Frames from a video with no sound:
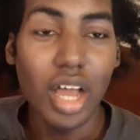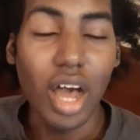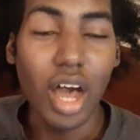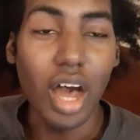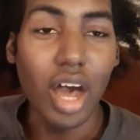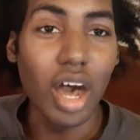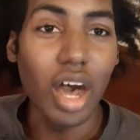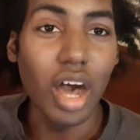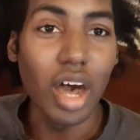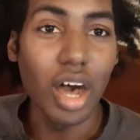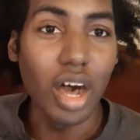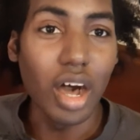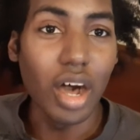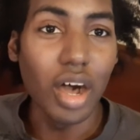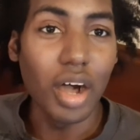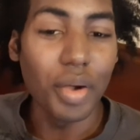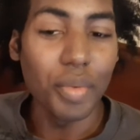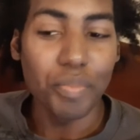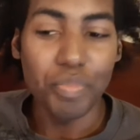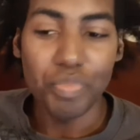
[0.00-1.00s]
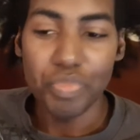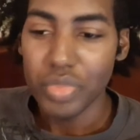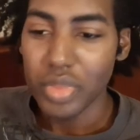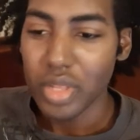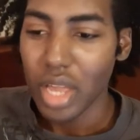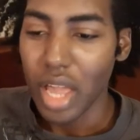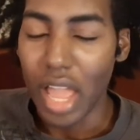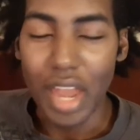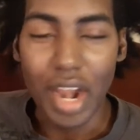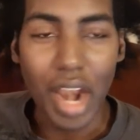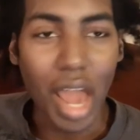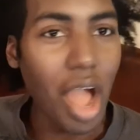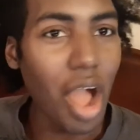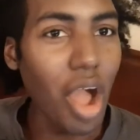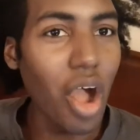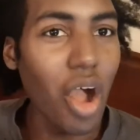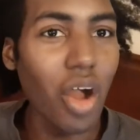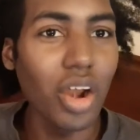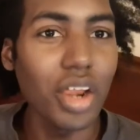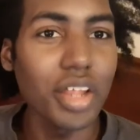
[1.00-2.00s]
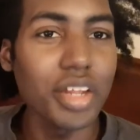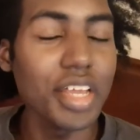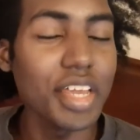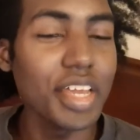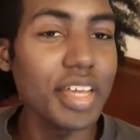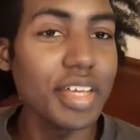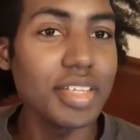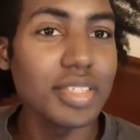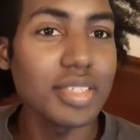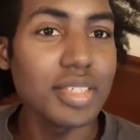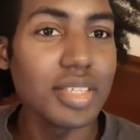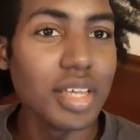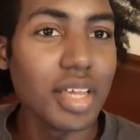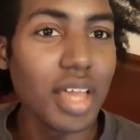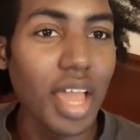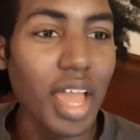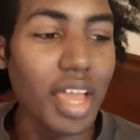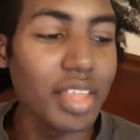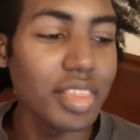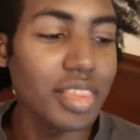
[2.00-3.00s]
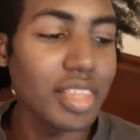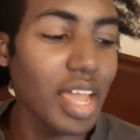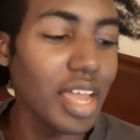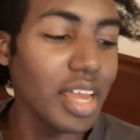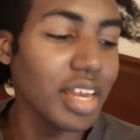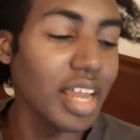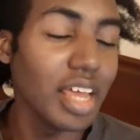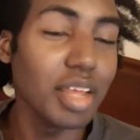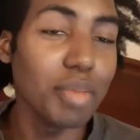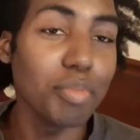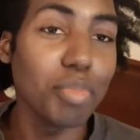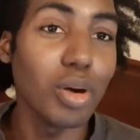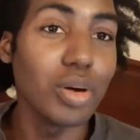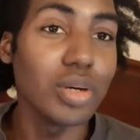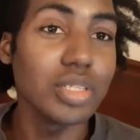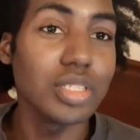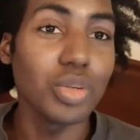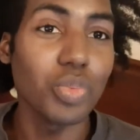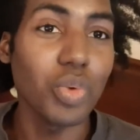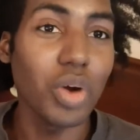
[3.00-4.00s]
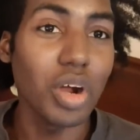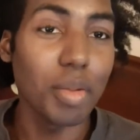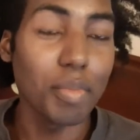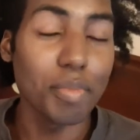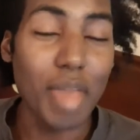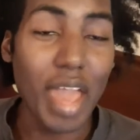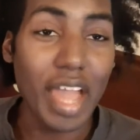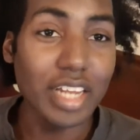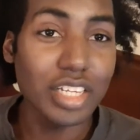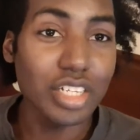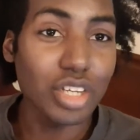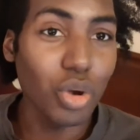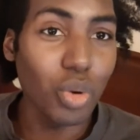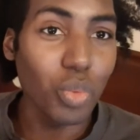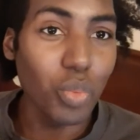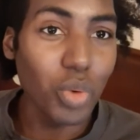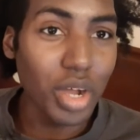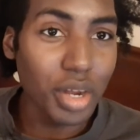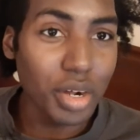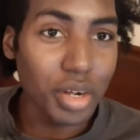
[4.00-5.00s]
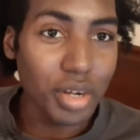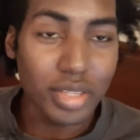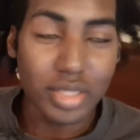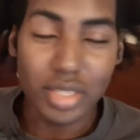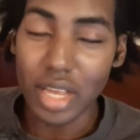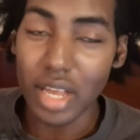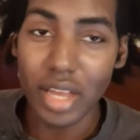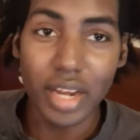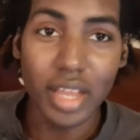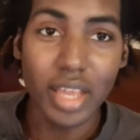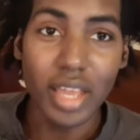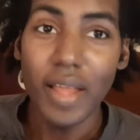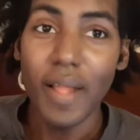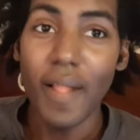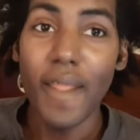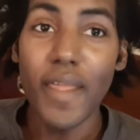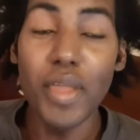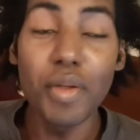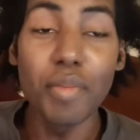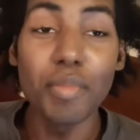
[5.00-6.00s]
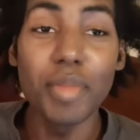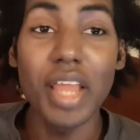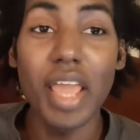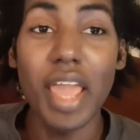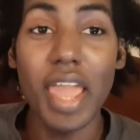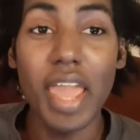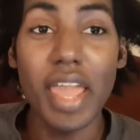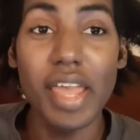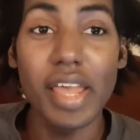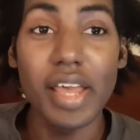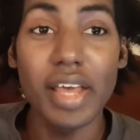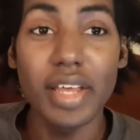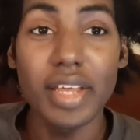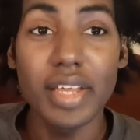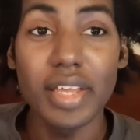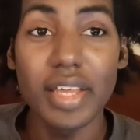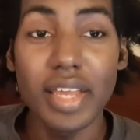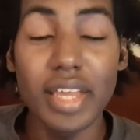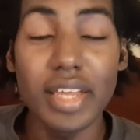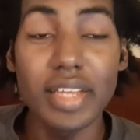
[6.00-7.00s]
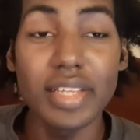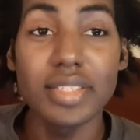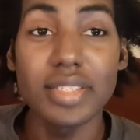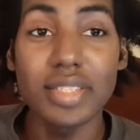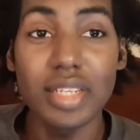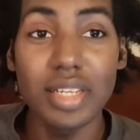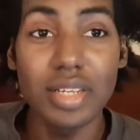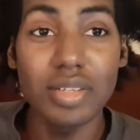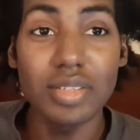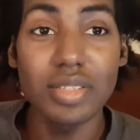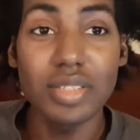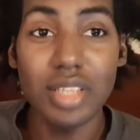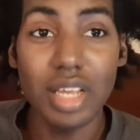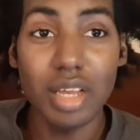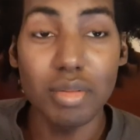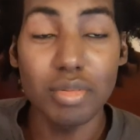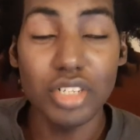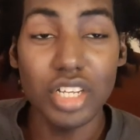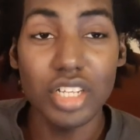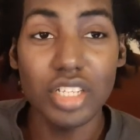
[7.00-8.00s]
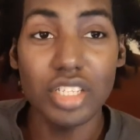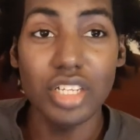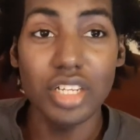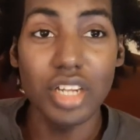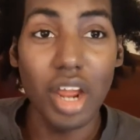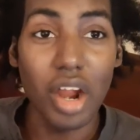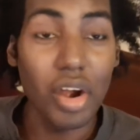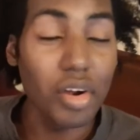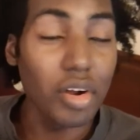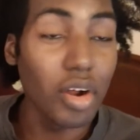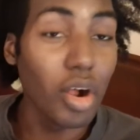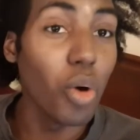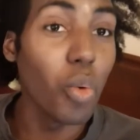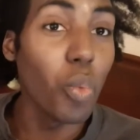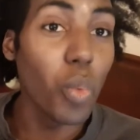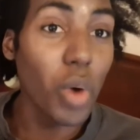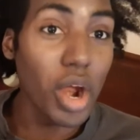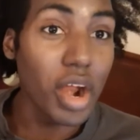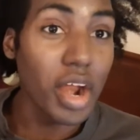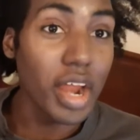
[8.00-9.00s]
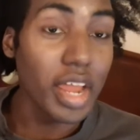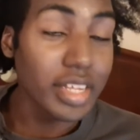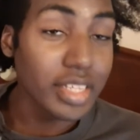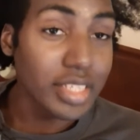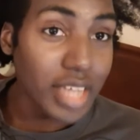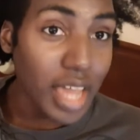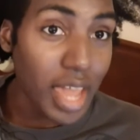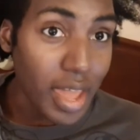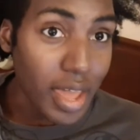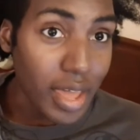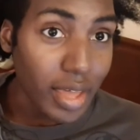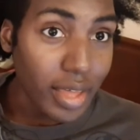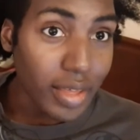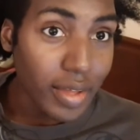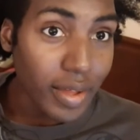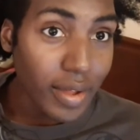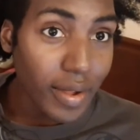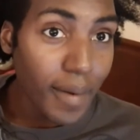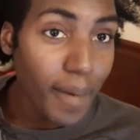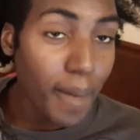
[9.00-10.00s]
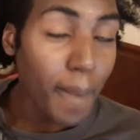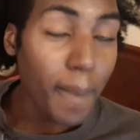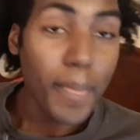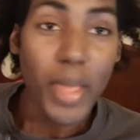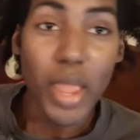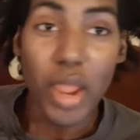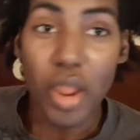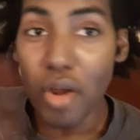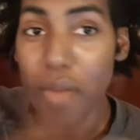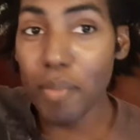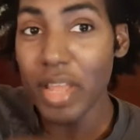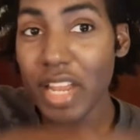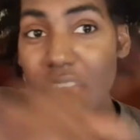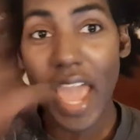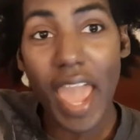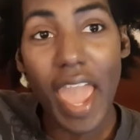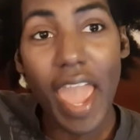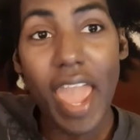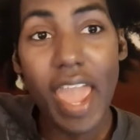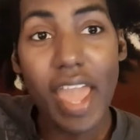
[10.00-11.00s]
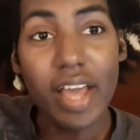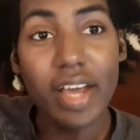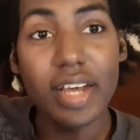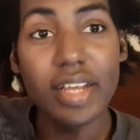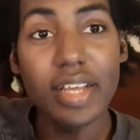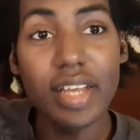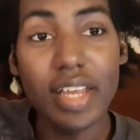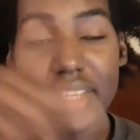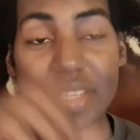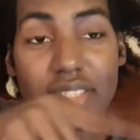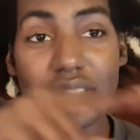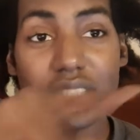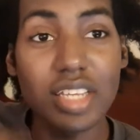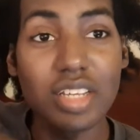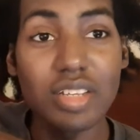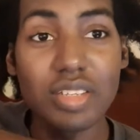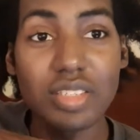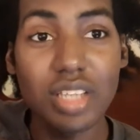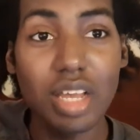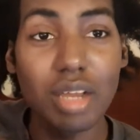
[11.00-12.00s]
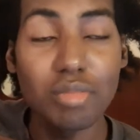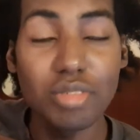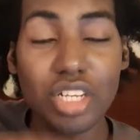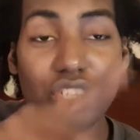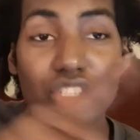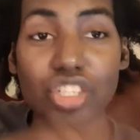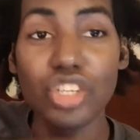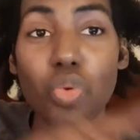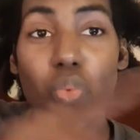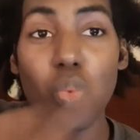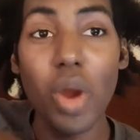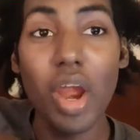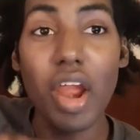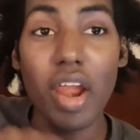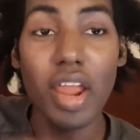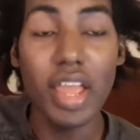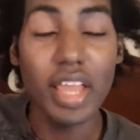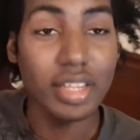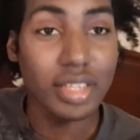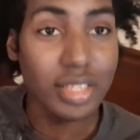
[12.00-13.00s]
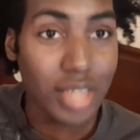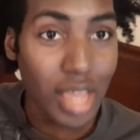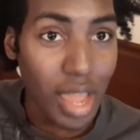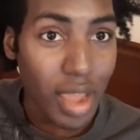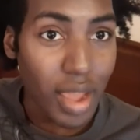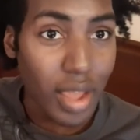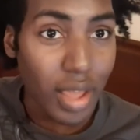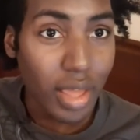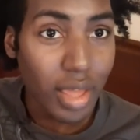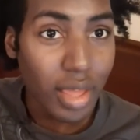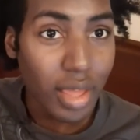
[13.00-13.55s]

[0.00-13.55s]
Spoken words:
and all of this. And think that it posed to work magical wonders. Honey, human hair is still subject to darn on wear and tear. Human hair is still subject to wear and tear.